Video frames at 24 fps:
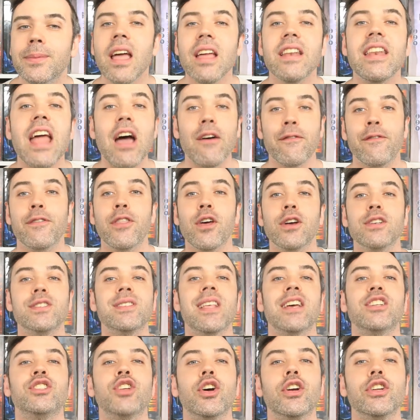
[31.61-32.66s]
Now, for those
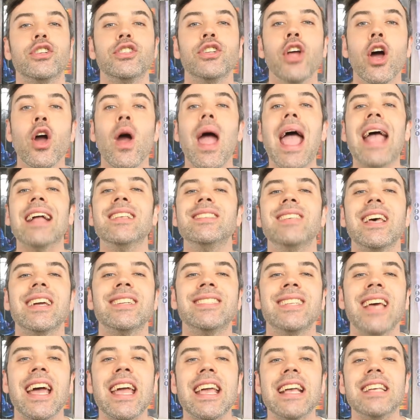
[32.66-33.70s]
that don't know, Anzac
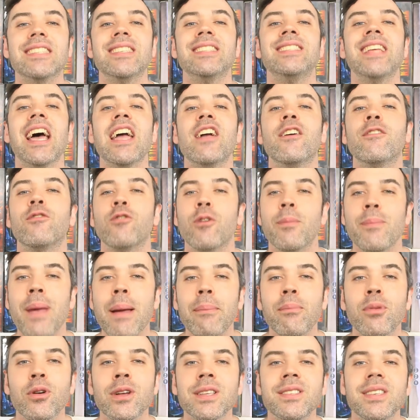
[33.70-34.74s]
Day is a day of
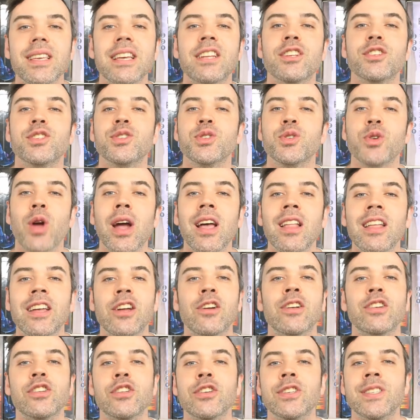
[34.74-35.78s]
remembrance in Australia
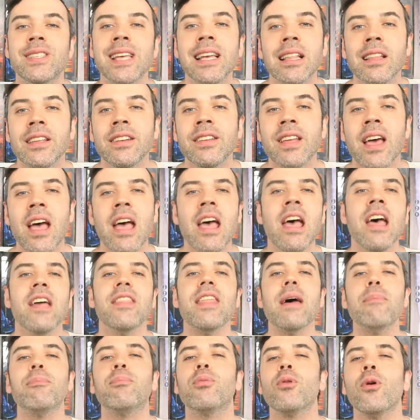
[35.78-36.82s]
and New Zealand
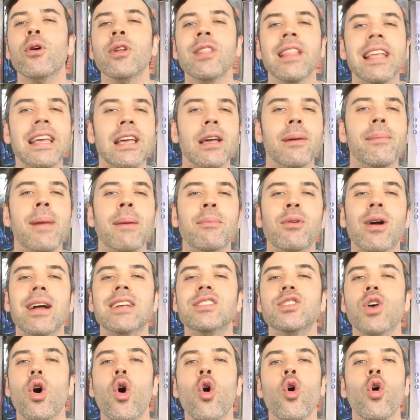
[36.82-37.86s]
that broadly
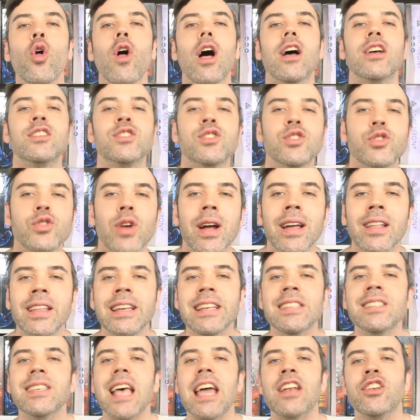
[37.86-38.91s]
commemorates all
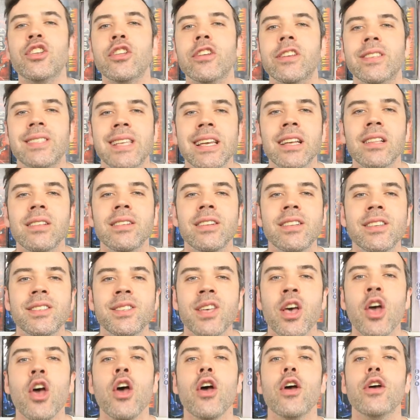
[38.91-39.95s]
Australians and New Zealanders
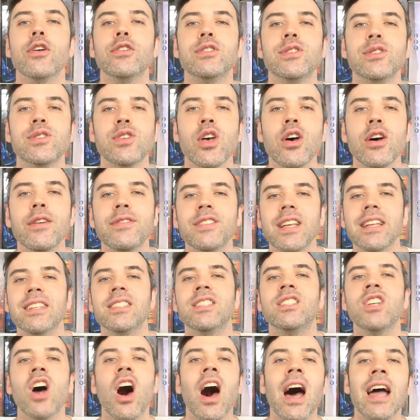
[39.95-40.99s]
who served
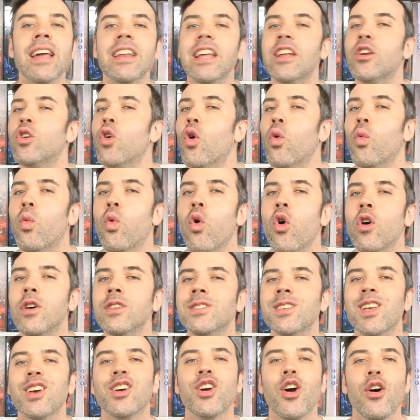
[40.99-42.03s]
and died in all
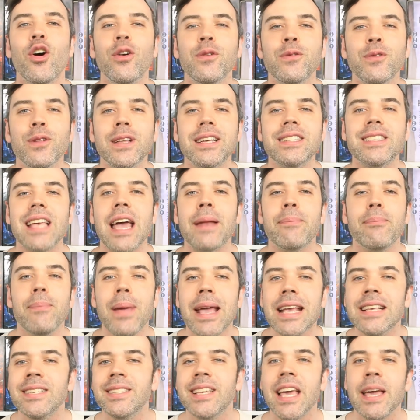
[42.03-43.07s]
wars, conflicts, and
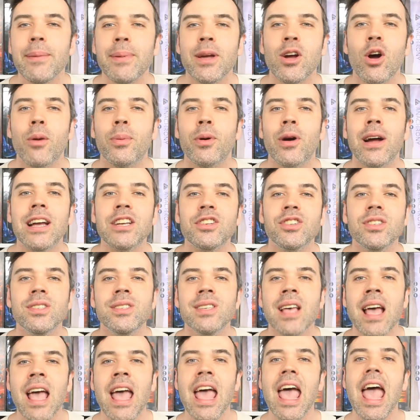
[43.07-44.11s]
peacekeeping
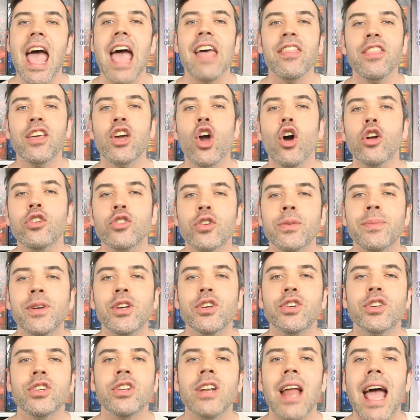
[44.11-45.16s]
operations, and the
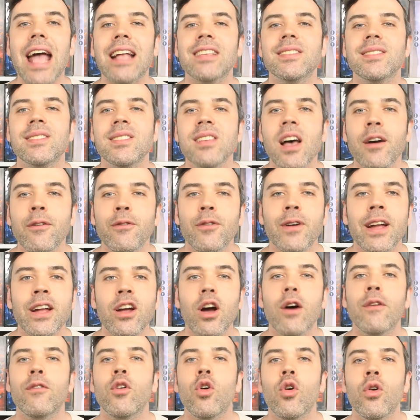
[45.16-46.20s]
contribution and suffering
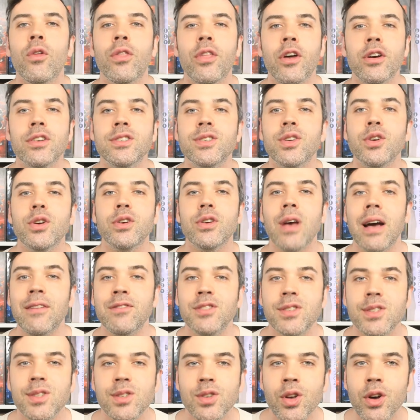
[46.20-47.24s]
of all those who have
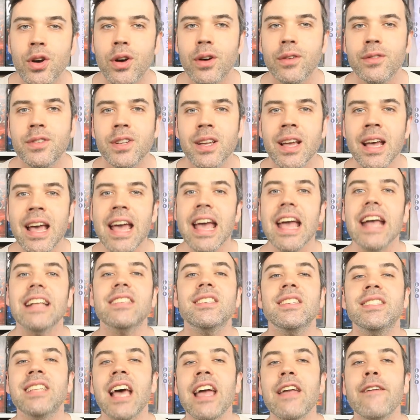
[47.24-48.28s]
served. It's a
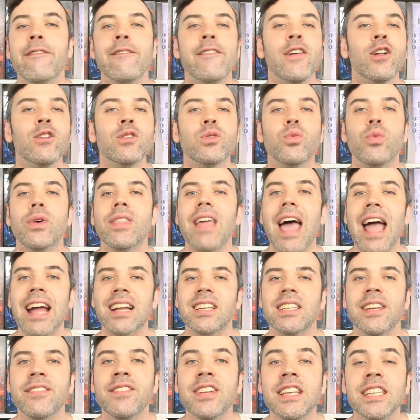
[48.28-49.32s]
day filled with
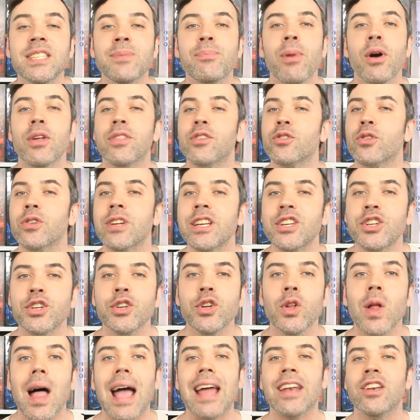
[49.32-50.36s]
activities both
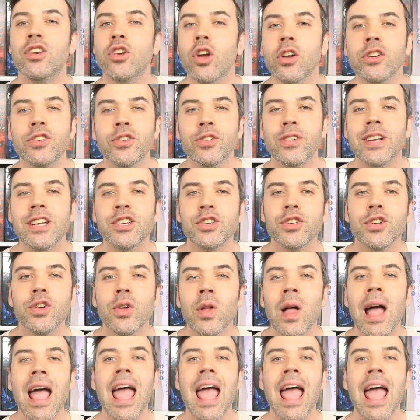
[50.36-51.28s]
traditional and non-traditional,